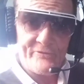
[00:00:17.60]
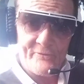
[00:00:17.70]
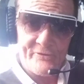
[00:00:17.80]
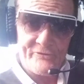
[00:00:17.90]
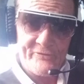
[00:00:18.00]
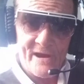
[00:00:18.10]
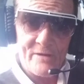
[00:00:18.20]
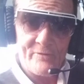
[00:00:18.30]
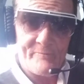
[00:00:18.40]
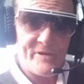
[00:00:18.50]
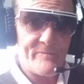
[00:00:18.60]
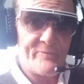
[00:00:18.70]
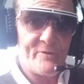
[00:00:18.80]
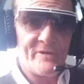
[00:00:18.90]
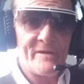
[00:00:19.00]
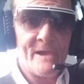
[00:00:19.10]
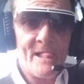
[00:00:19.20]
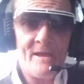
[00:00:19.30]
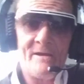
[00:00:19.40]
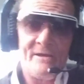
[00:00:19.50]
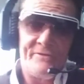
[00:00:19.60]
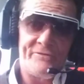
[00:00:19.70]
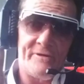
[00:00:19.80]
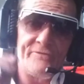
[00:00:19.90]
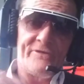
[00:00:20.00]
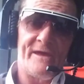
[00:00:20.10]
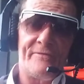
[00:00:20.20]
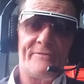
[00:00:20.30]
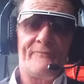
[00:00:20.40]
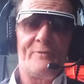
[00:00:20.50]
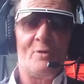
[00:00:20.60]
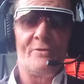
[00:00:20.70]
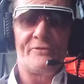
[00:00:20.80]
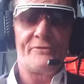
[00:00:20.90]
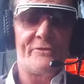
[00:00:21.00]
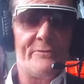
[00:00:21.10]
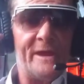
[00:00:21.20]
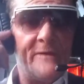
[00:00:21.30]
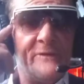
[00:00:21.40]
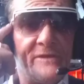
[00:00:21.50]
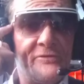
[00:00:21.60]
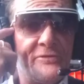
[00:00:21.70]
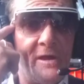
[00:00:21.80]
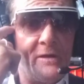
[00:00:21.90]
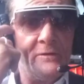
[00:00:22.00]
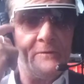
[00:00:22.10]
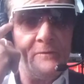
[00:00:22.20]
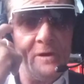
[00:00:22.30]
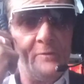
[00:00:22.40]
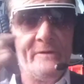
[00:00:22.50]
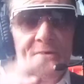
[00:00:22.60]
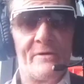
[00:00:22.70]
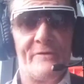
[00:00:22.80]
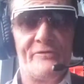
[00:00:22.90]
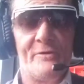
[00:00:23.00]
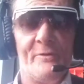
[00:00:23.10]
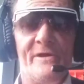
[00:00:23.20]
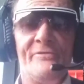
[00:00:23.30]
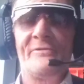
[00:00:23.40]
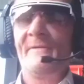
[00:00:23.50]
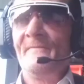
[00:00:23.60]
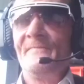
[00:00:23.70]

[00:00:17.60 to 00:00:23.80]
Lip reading: you all the trailer I've been building. Turns out the floor's too heavy, so what we've got to do is,